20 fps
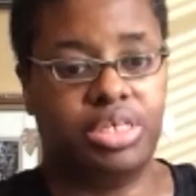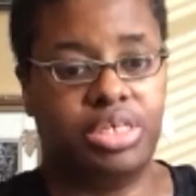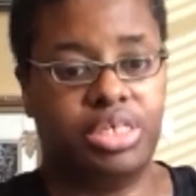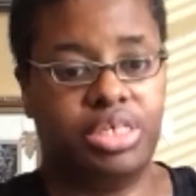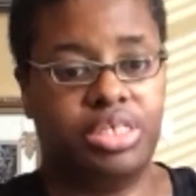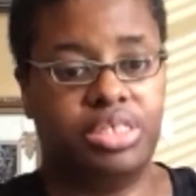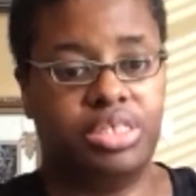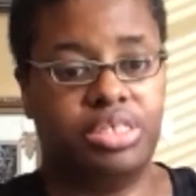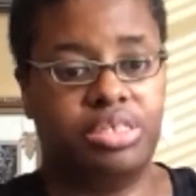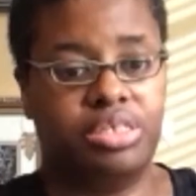
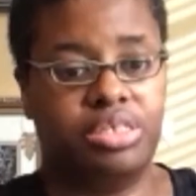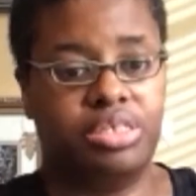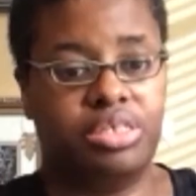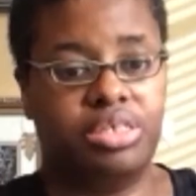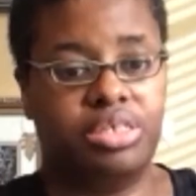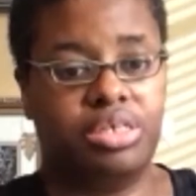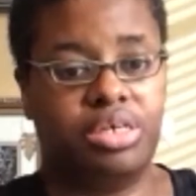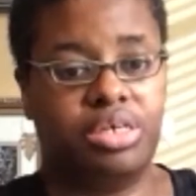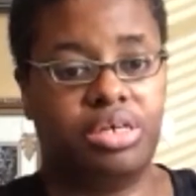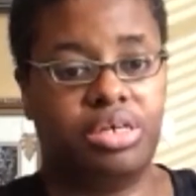little
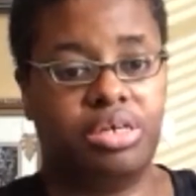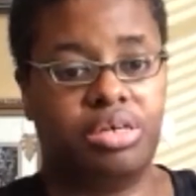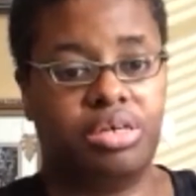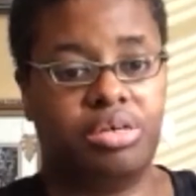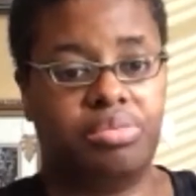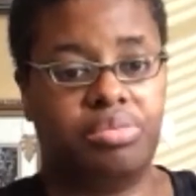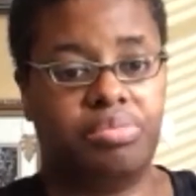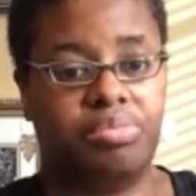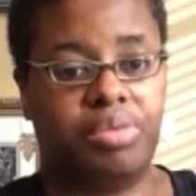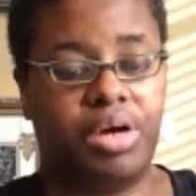kid
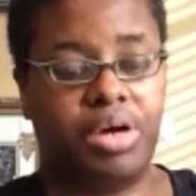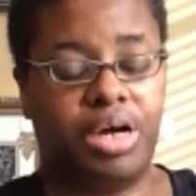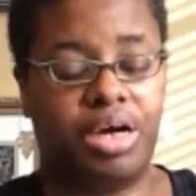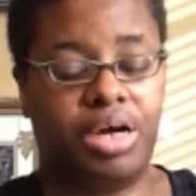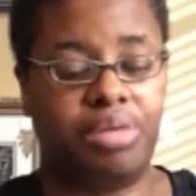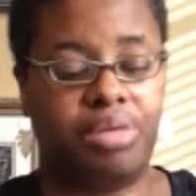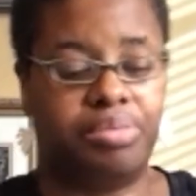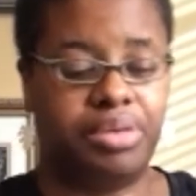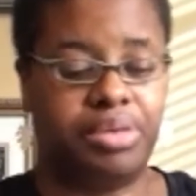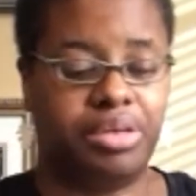
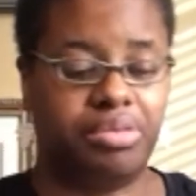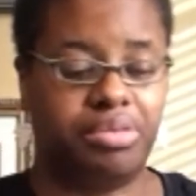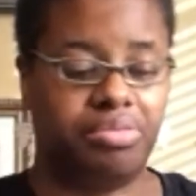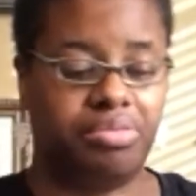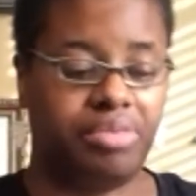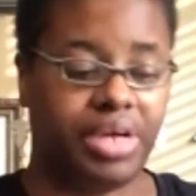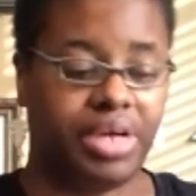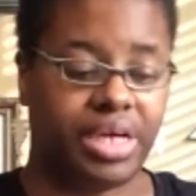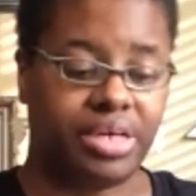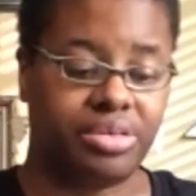
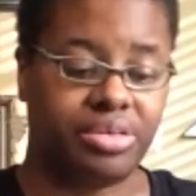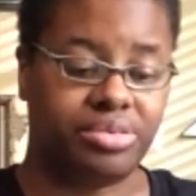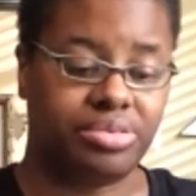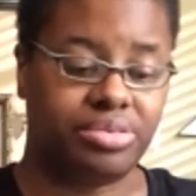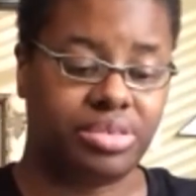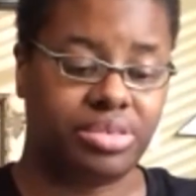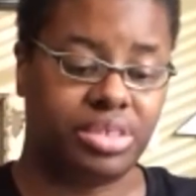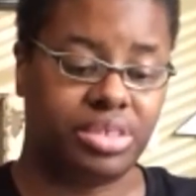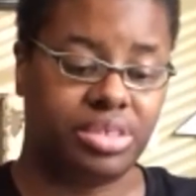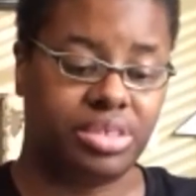hopping around.